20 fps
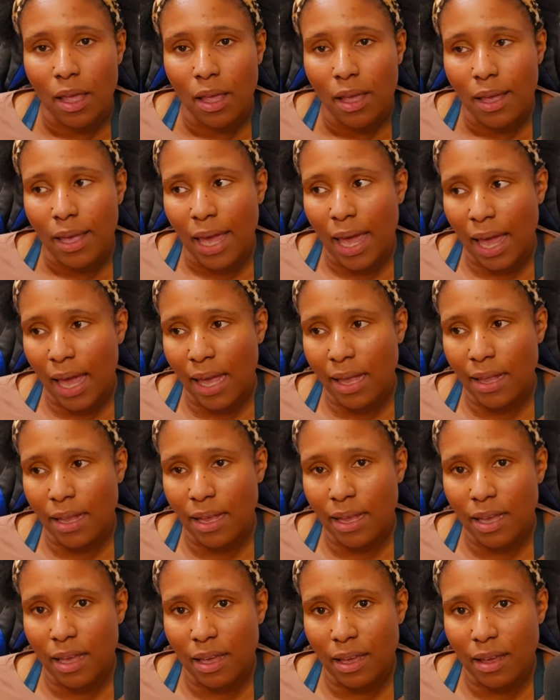
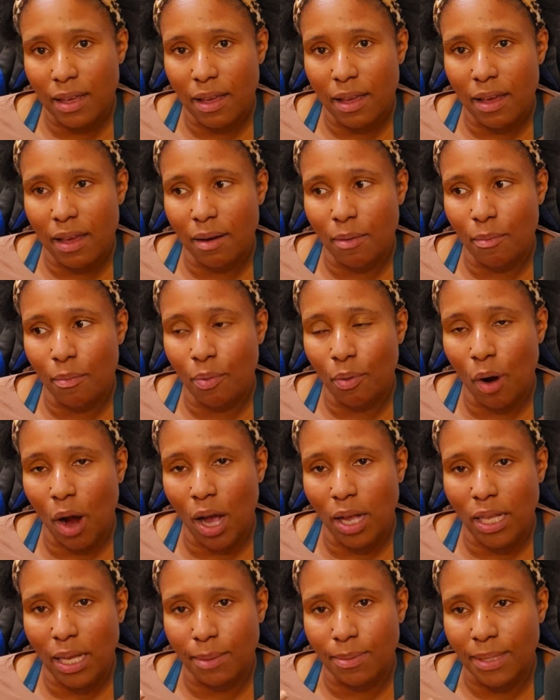Katie
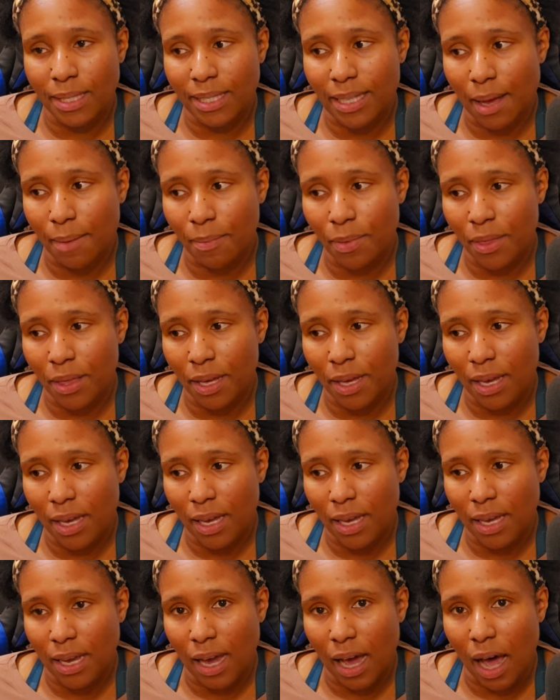brought up
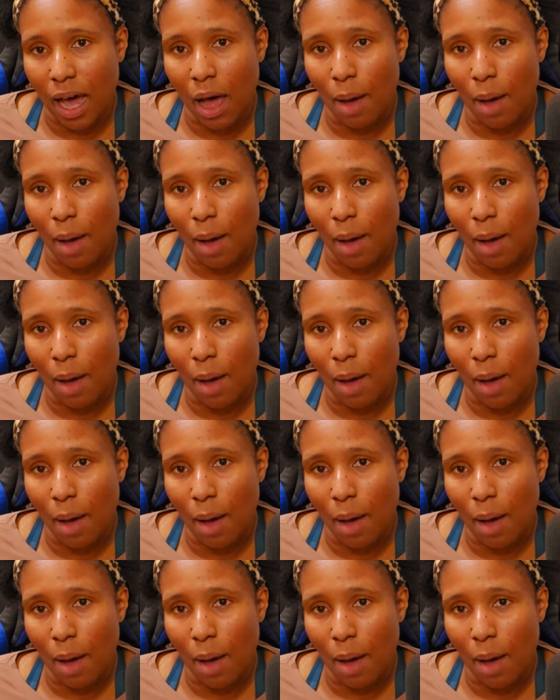something